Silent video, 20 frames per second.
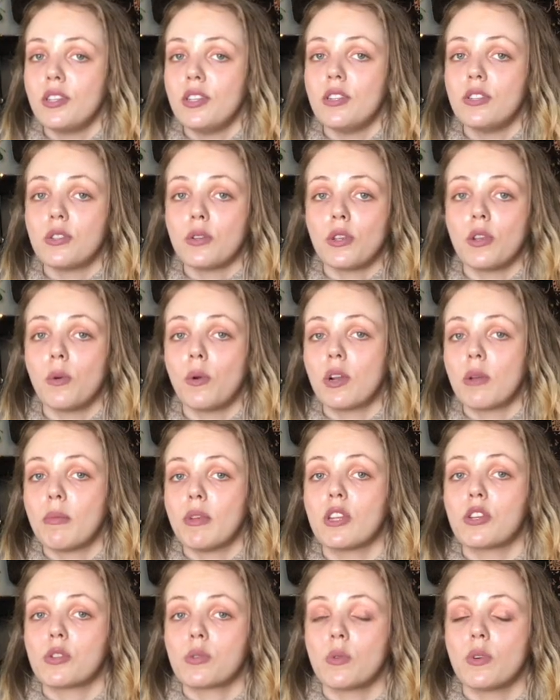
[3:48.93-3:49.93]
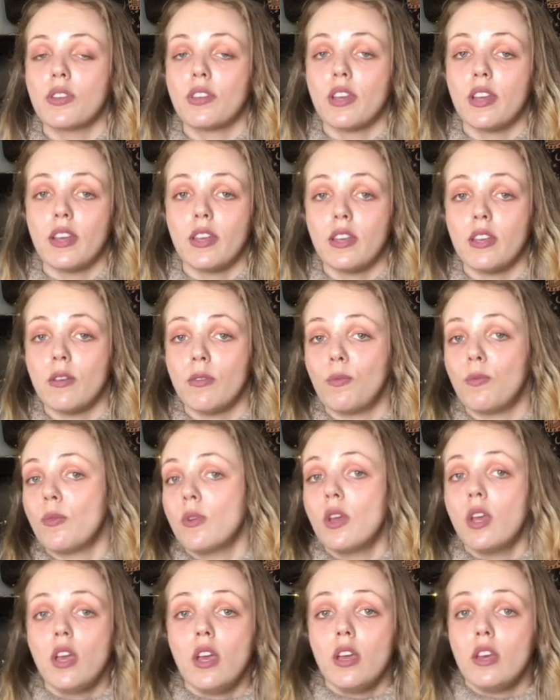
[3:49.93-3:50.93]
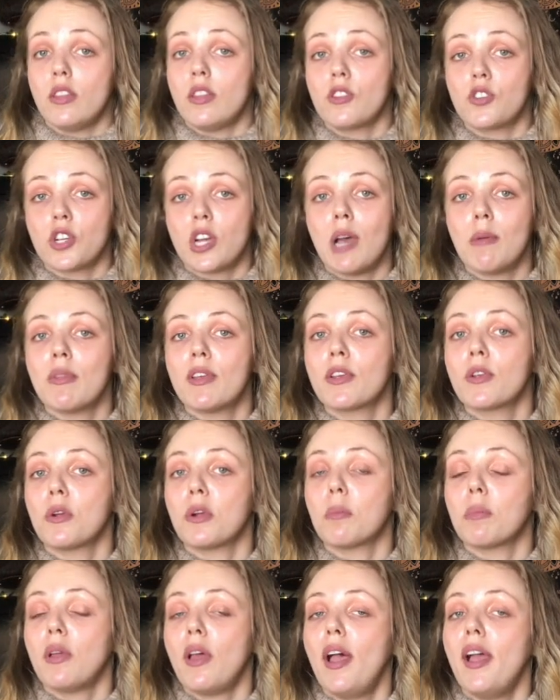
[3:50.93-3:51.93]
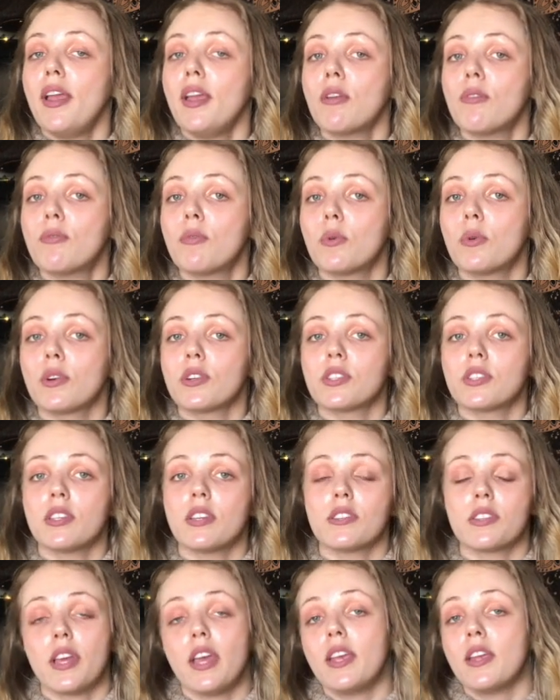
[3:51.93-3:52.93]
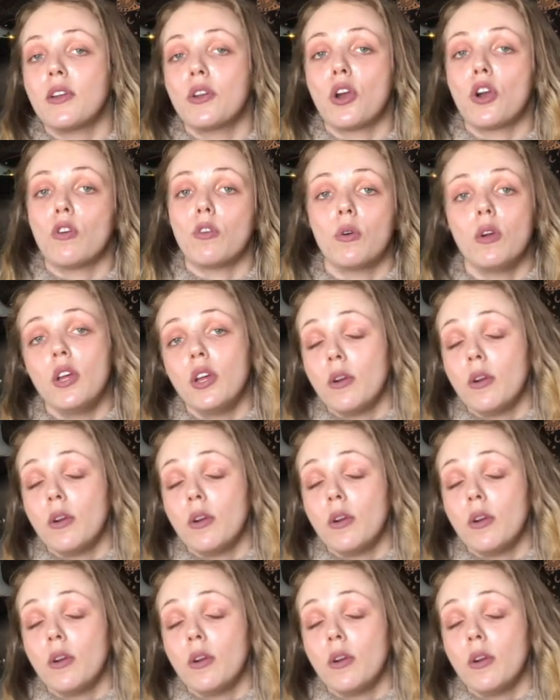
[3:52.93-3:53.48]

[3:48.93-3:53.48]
So you want to make sure that if the job that you're applying for says, hey, you know,